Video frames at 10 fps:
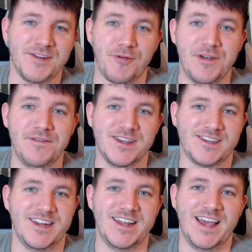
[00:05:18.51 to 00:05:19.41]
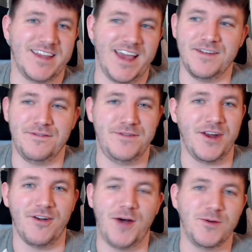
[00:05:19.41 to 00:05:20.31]
in revisiting it to kind of
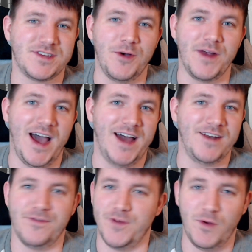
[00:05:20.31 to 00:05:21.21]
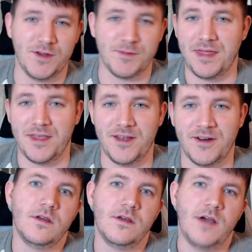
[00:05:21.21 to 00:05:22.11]
figure out what's going on or if it was my
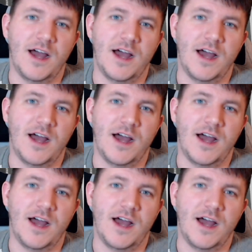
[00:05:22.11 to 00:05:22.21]
theater.